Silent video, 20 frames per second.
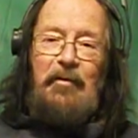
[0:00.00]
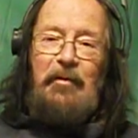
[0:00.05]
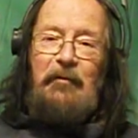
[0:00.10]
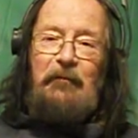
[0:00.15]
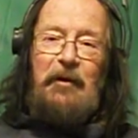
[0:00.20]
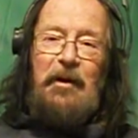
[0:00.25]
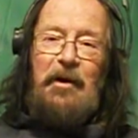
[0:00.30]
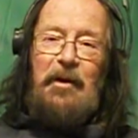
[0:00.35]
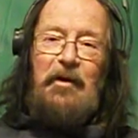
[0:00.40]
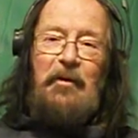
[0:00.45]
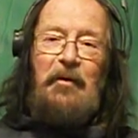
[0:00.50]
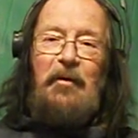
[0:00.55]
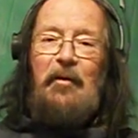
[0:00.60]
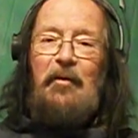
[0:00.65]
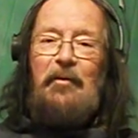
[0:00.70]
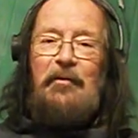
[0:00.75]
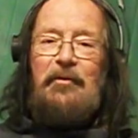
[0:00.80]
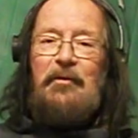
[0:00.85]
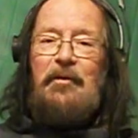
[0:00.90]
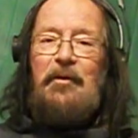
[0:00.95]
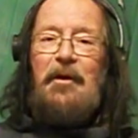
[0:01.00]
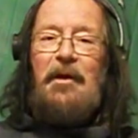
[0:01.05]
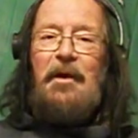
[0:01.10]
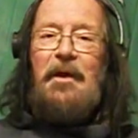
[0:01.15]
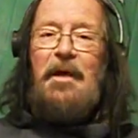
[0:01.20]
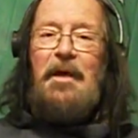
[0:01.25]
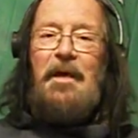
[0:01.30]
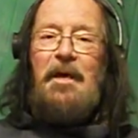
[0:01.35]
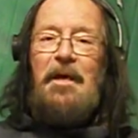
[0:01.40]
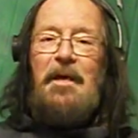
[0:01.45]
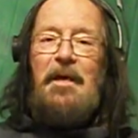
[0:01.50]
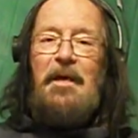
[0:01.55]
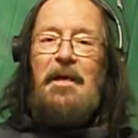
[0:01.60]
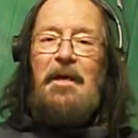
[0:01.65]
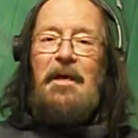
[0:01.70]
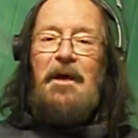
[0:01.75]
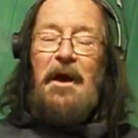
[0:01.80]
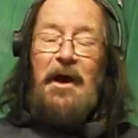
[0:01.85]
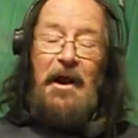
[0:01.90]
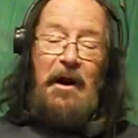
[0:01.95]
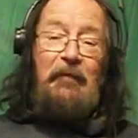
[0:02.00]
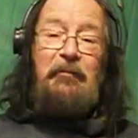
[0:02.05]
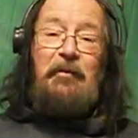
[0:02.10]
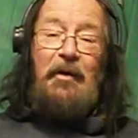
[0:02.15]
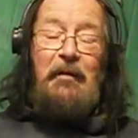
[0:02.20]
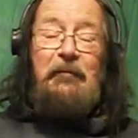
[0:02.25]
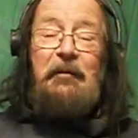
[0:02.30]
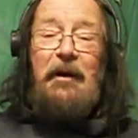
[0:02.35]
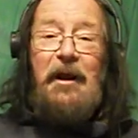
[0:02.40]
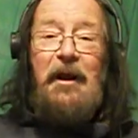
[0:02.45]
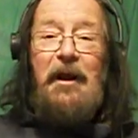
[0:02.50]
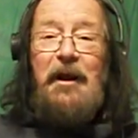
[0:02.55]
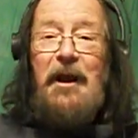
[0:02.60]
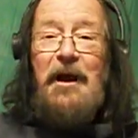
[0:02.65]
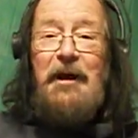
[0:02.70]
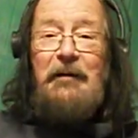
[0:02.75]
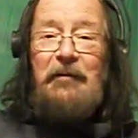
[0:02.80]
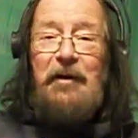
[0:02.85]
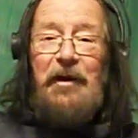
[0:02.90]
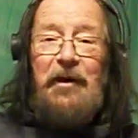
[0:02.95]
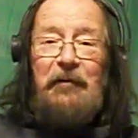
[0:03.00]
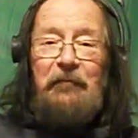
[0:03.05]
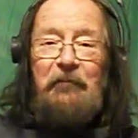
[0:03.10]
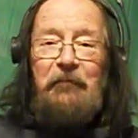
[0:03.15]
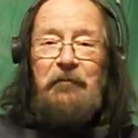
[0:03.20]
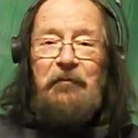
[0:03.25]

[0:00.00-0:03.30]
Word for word: your videos, and I'm going to make a comment.